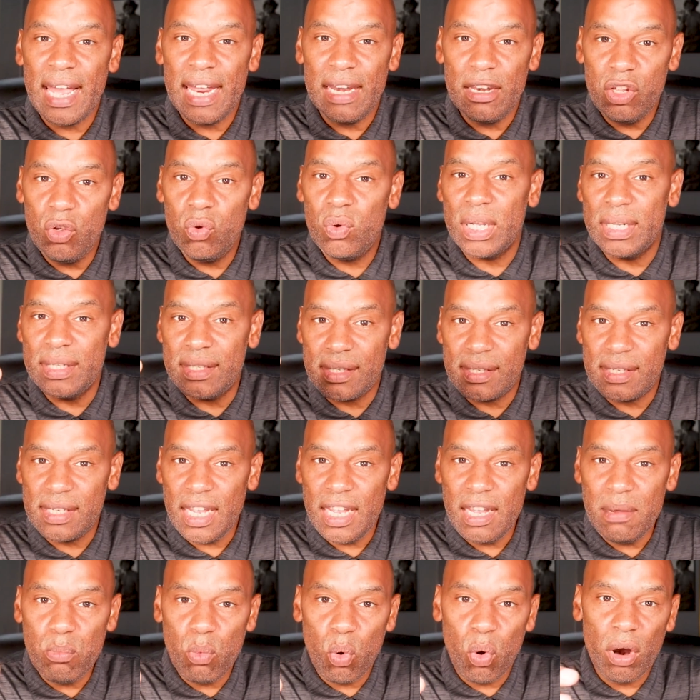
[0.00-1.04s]
and you can
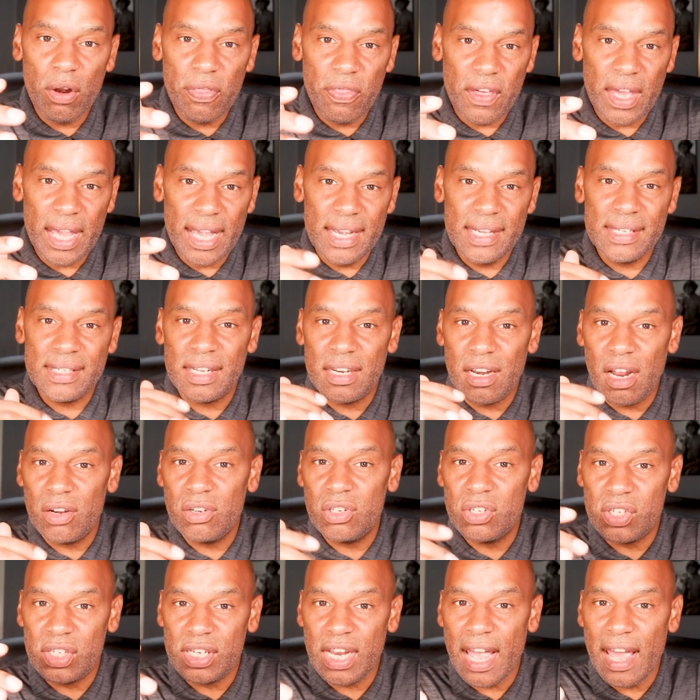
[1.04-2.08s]
see more things and
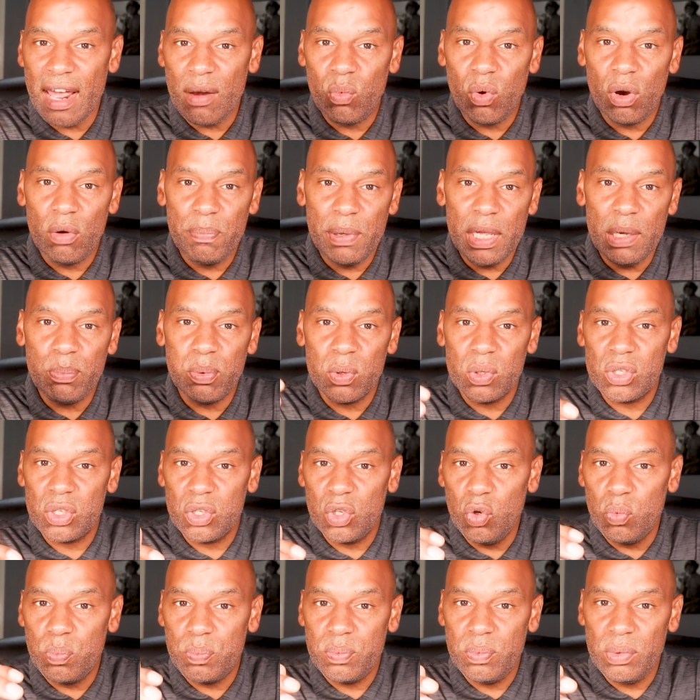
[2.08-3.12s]
understand where people's
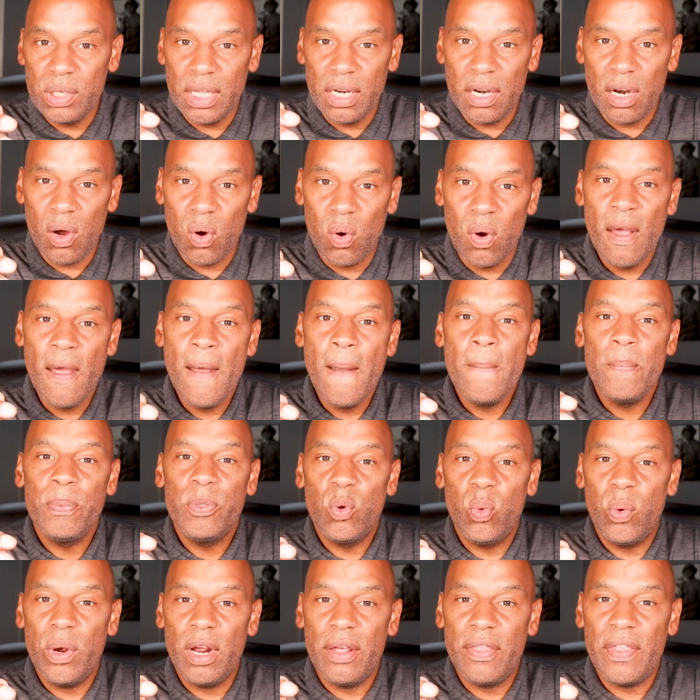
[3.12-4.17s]
loop, you know,
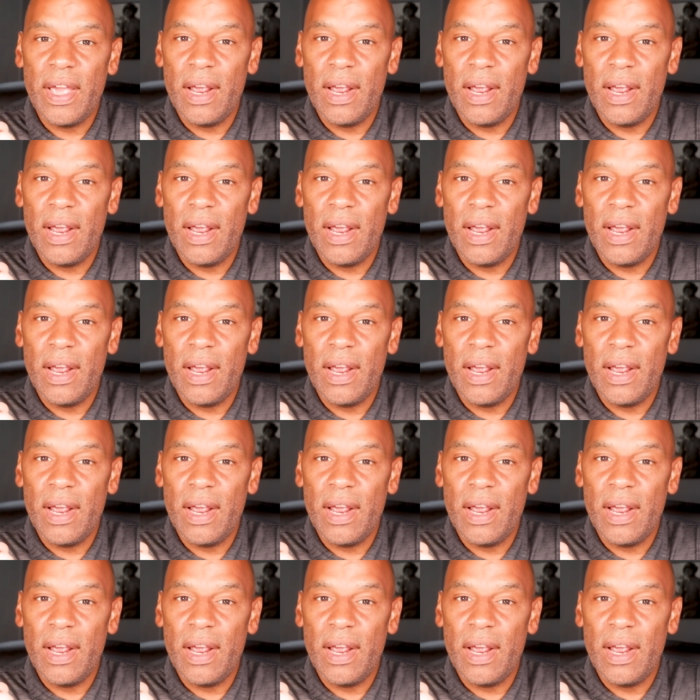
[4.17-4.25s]
where